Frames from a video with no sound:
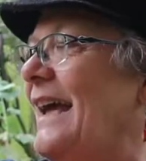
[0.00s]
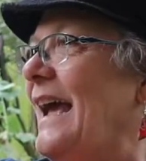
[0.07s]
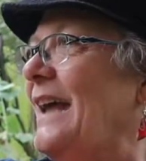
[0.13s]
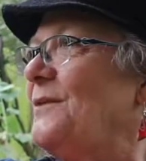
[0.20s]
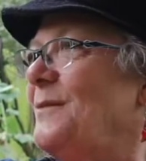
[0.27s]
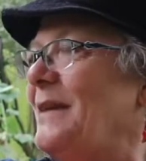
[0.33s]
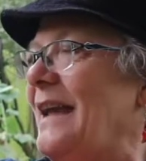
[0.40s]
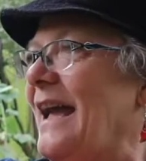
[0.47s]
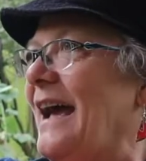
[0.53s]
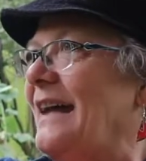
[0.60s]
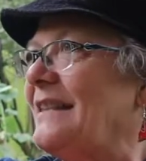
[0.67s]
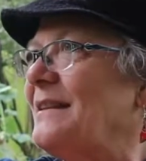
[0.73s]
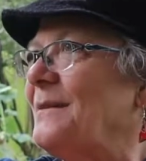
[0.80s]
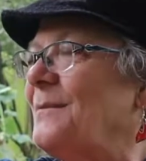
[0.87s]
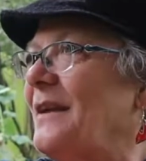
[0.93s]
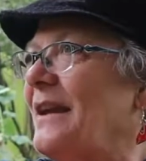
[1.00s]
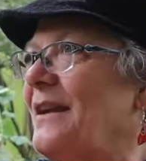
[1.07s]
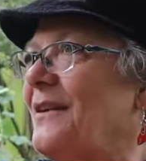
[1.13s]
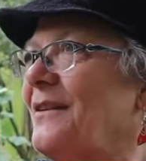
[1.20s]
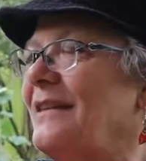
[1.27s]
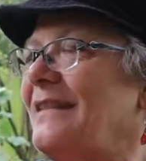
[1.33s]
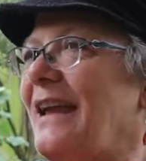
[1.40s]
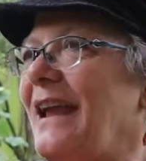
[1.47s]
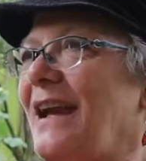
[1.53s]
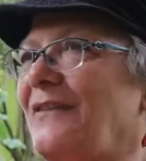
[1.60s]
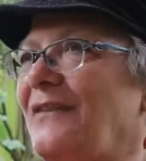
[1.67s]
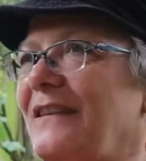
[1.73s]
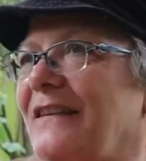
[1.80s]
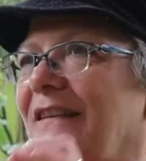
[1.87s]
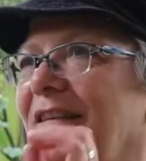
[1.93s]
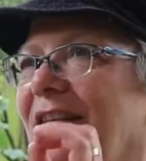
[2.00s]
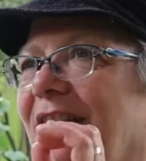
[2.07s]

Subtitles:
And we had them there, and they have this